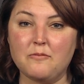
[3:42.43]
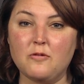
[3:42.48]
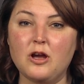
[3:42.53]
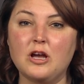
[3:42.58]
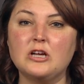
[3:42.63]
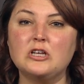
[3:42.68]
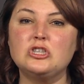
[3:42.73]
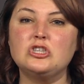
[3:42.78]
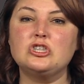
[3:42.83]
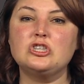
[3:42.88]

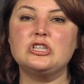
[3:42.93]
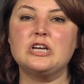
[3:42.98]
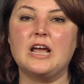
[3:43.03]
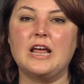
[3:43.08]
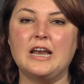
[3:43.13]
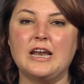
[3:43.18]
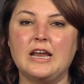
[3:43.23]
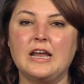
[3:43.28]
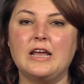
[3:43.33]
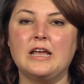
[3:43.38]
First Day
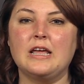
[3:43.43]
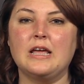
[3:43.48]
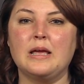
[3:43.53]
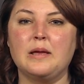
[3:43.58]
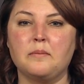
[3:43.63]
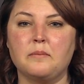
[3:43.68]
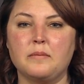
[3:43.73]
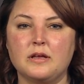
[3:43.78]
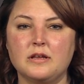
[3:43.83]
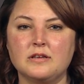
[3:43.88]

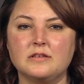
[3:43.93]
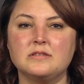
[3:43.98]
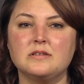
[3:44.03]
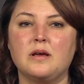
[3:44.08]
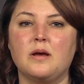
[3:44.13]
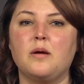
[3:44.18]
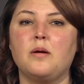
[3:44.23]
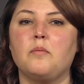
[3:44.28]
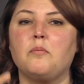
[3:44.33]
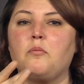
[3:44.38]
Preschool
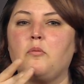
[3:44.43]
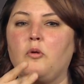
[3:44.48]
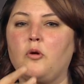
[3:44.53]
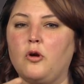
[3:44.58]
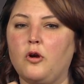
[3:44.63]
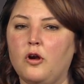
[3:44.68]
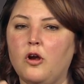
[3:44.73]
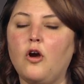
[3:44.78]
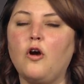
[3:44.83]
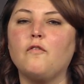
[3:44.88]

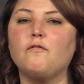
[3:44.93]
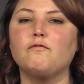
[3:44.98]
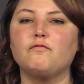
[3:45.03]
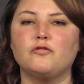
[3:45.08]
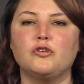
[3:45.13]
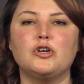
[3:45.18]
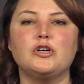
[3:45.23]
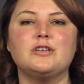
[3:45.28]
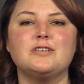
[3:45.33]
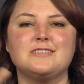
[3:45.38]

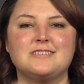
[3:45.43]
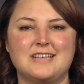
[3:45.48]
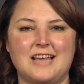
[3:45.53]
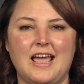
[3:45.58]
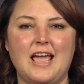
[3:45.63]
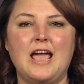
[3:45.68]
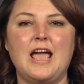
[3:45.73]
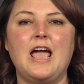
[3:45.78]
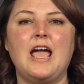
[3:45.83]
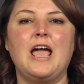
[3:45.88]

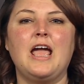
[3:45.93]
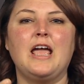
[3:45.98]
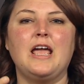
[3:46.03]
1966.jpg.